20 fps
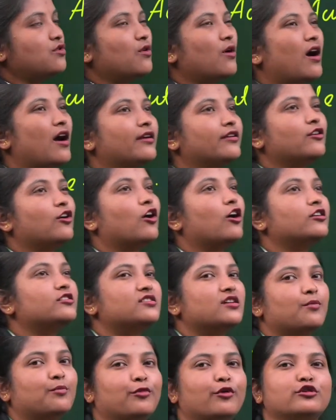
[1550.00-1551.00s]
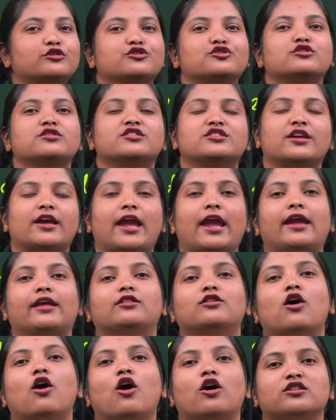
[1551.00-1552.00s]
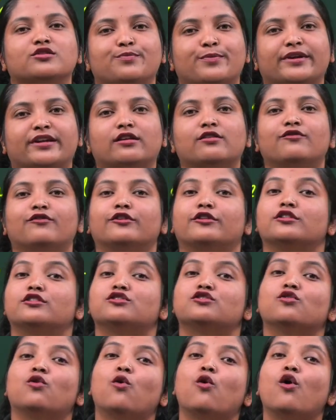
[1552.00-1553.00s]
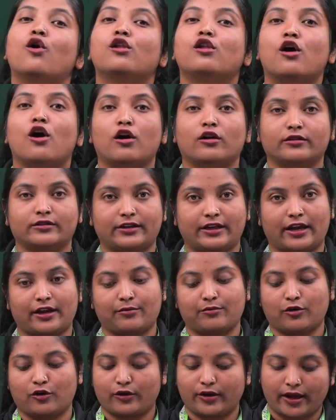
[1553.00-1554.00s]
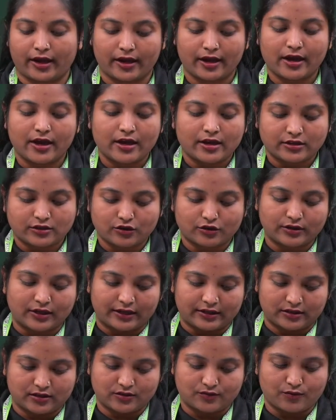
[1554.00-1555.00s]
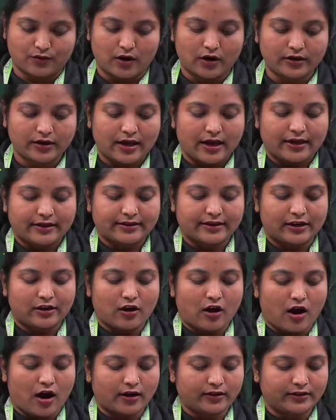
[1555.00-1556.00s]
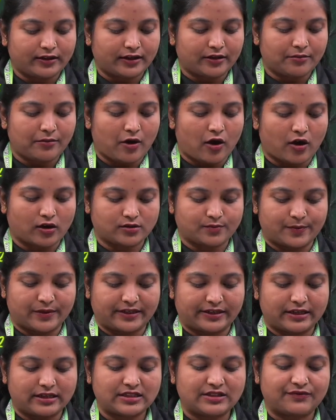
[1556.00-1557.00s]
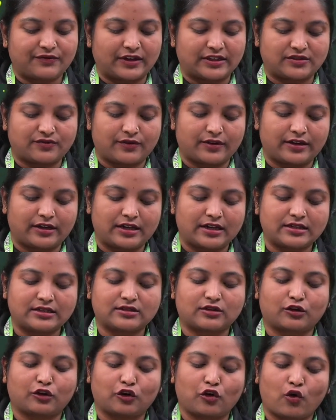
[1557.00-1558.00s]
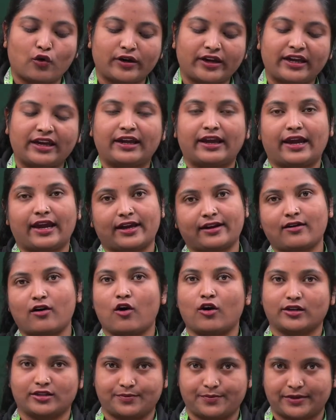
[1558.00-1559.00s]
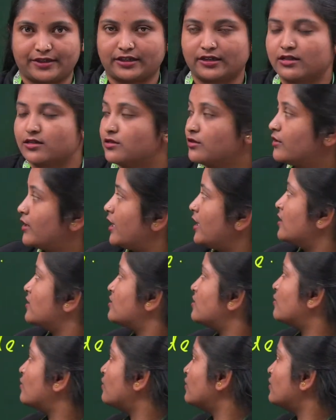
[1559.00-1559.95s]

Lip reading: not supposed to stay in the hospital for a so long time. Okay, so that is what the long term hospitals. First one is chronic care hospitals. Okay, so the